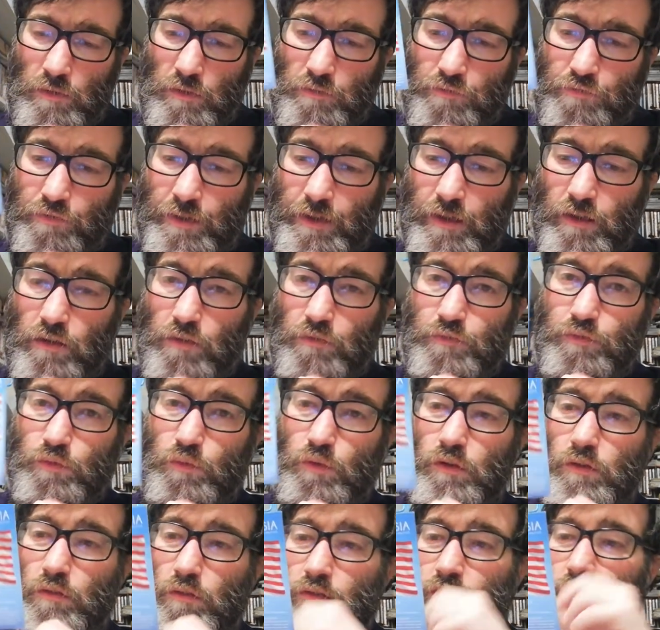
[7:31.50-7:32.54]
Flag of the
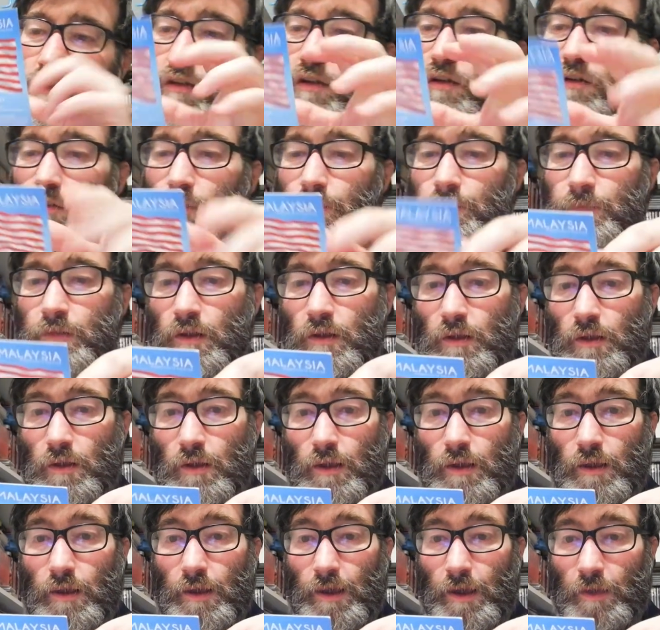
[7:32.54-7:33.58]
world. So
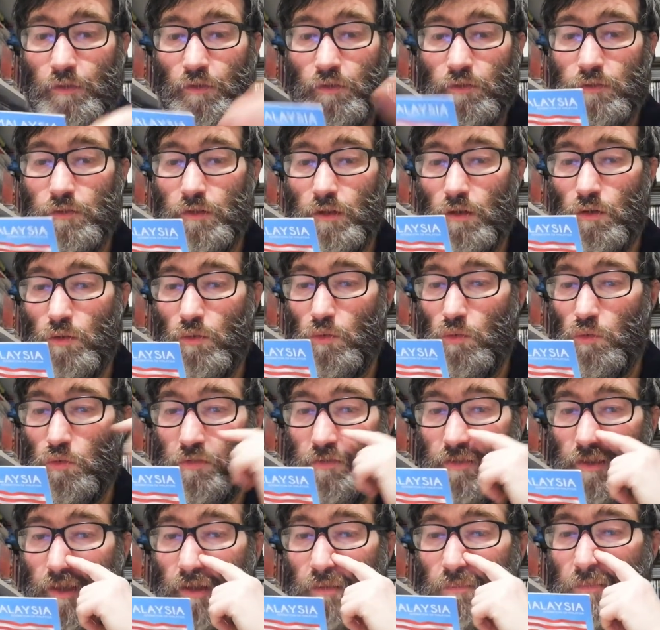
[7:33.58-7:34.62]
I don't know who
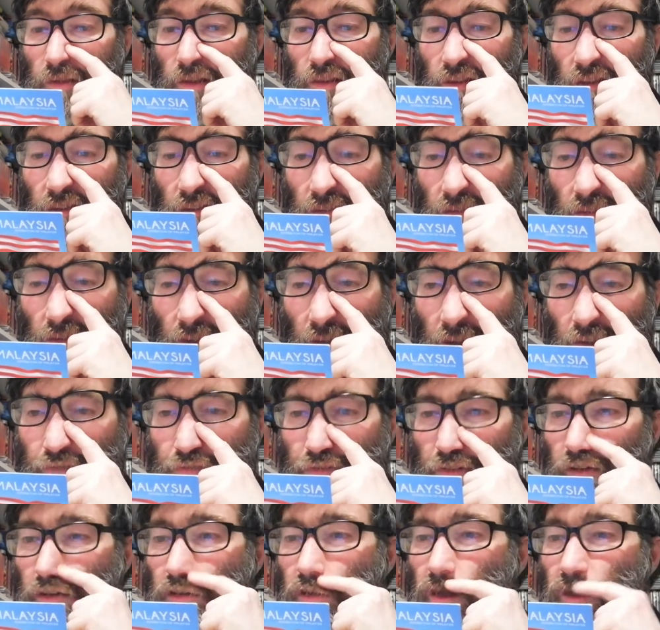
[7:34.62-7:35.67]
sent me this. I
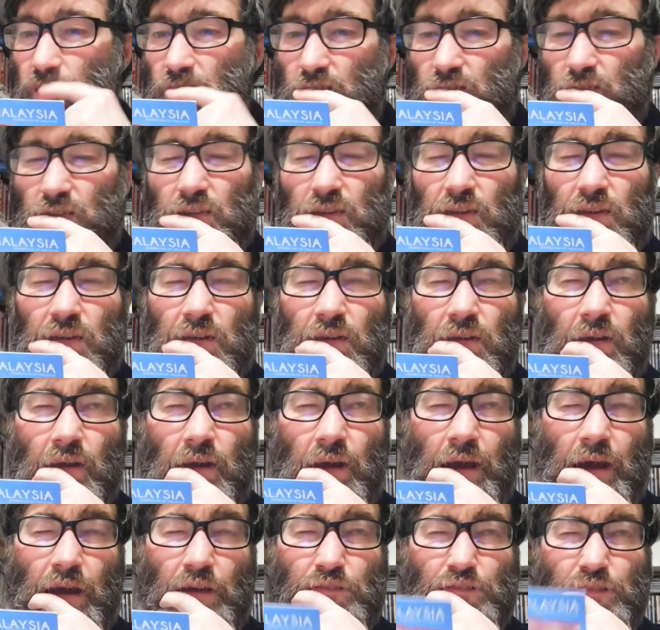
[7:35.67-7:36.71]
forgot.
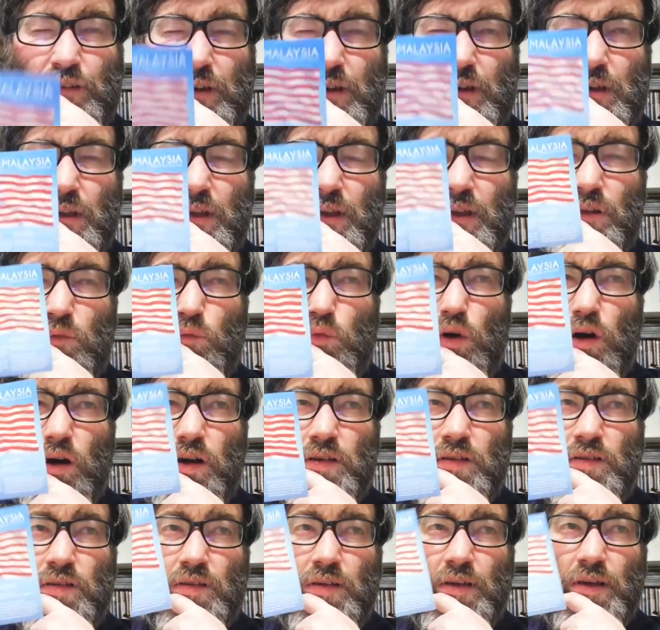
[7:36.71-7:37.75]
I think it
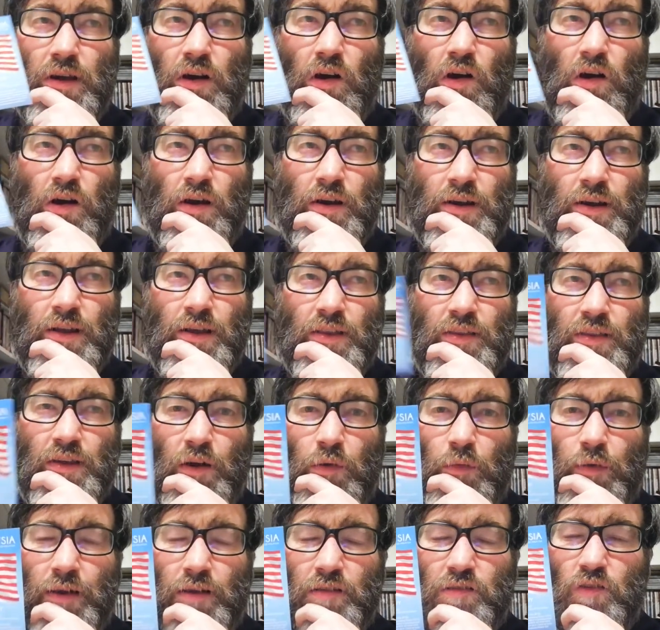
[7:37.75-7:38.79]
was on a
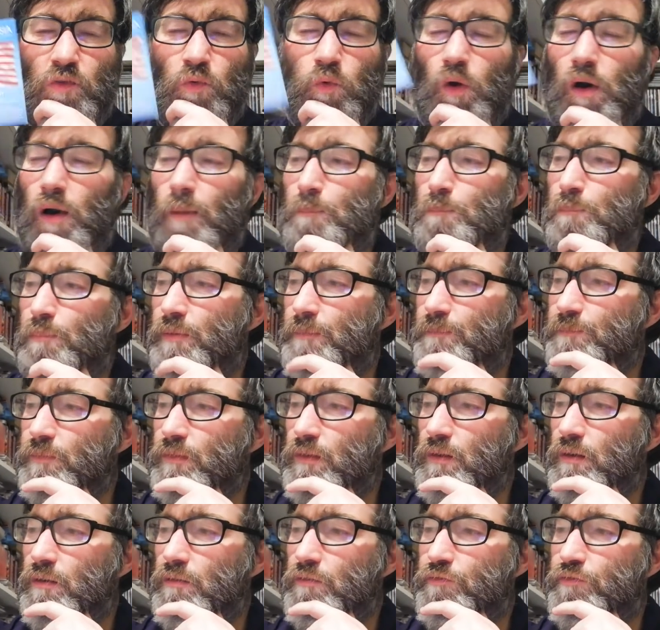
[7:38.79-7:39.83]
direct swap
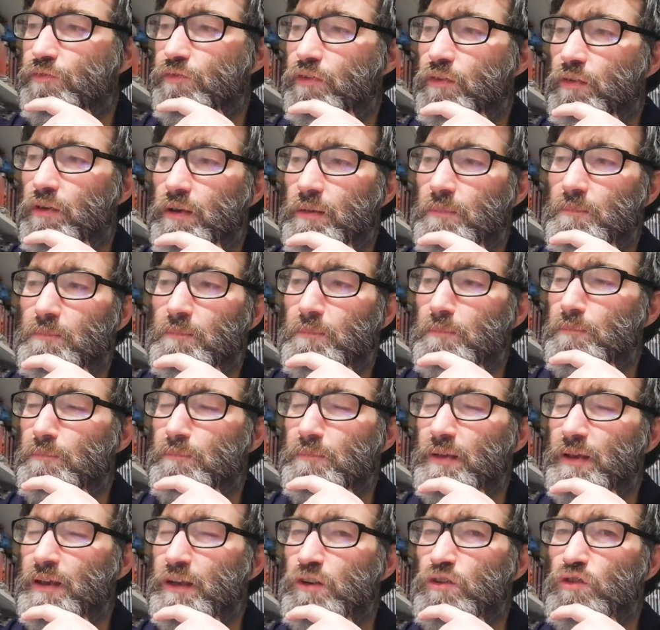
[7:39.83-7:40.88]

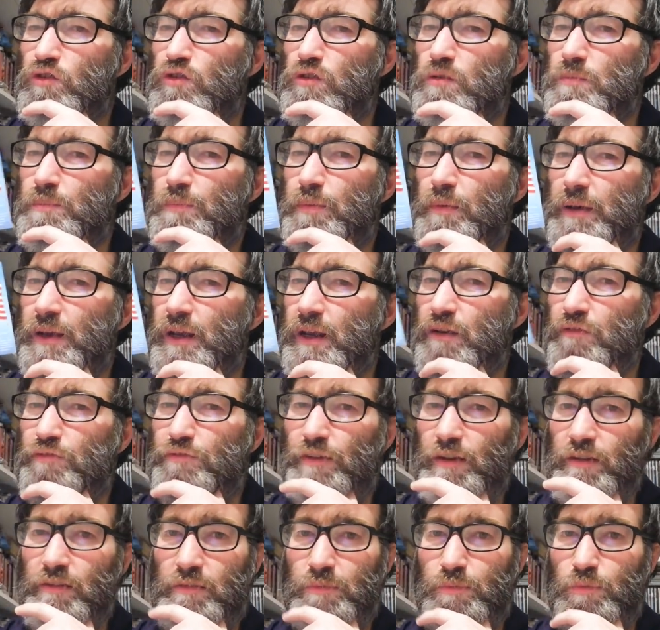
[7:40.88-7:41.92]
from a group in
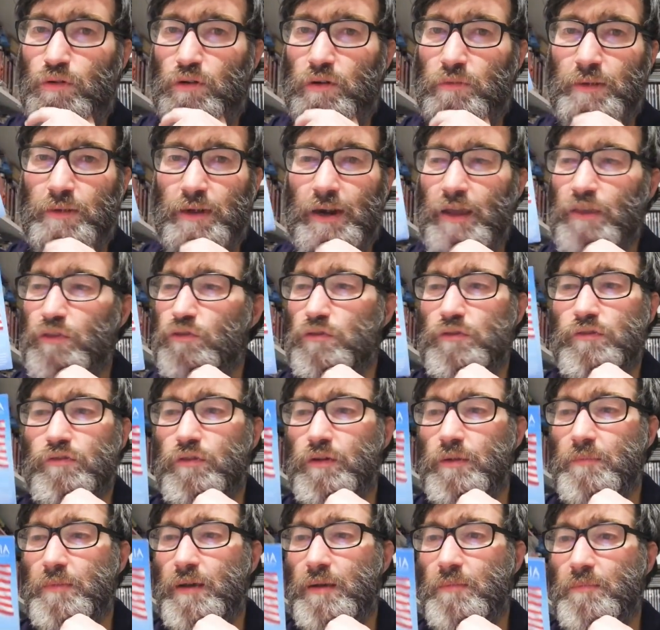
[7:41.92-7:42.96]
Facebook, but I don't
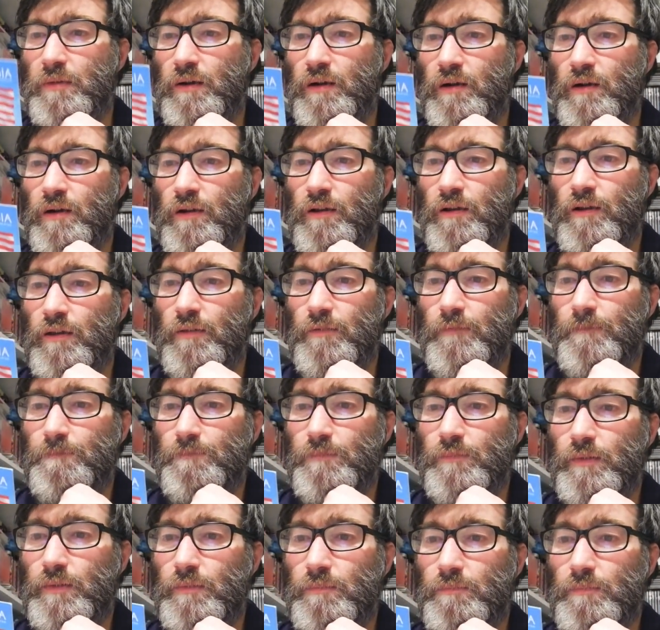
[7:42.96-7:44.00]
remember.
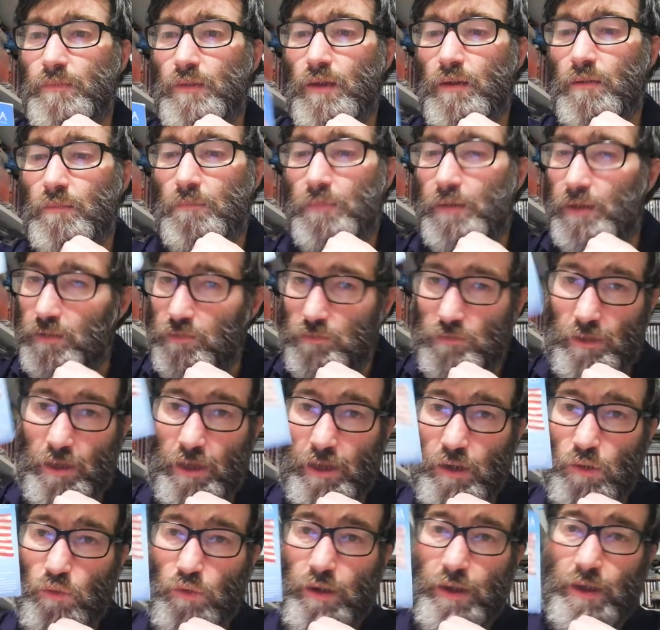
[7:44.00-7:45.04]
But
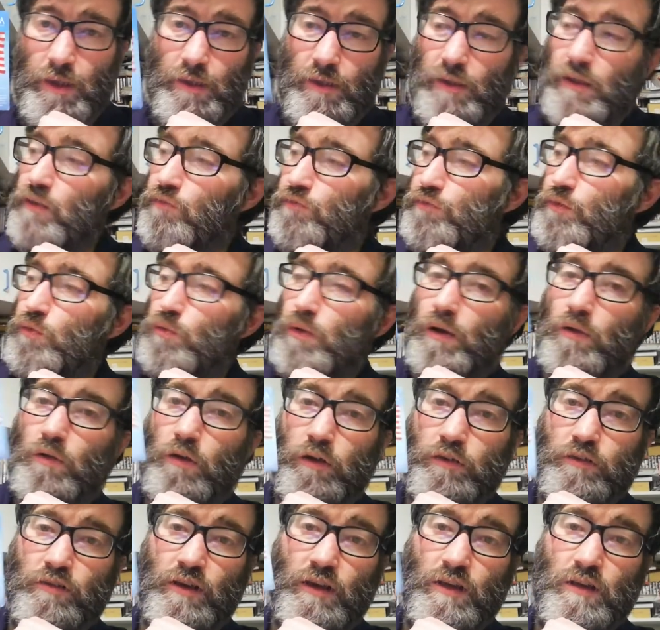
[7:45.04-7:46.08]
anyway, if you are
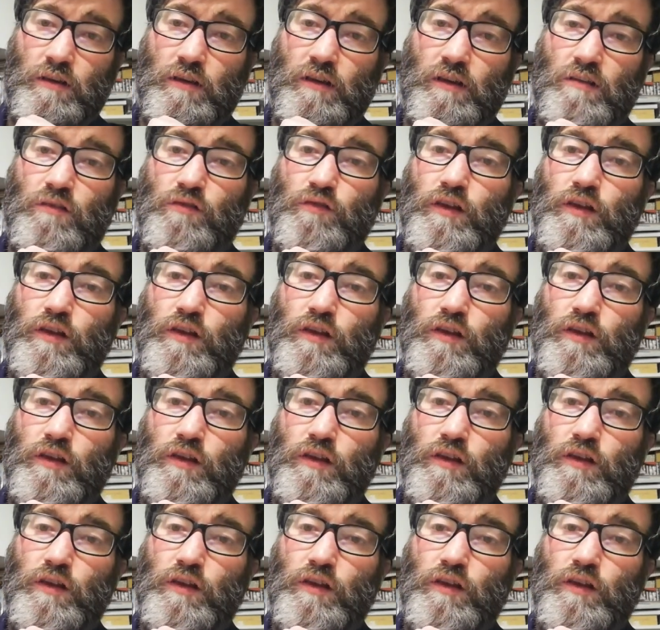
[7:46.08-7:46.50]
watching this